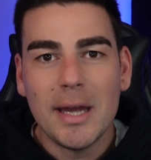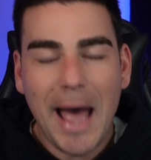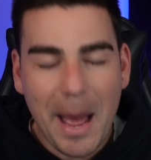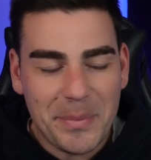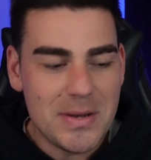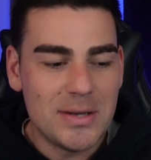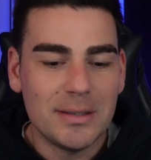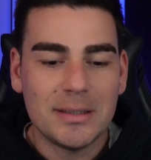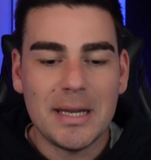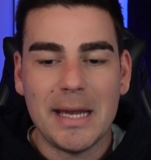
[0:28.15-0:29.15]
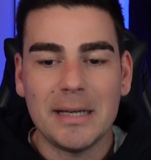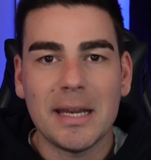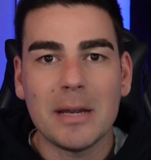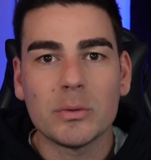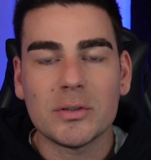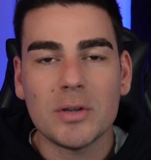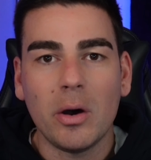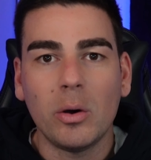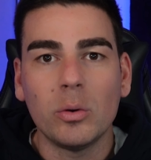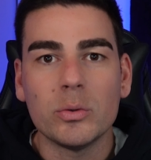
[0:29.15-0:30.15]
happened and he was
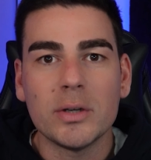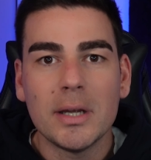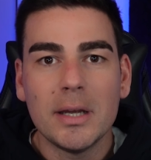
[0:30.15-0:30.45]
told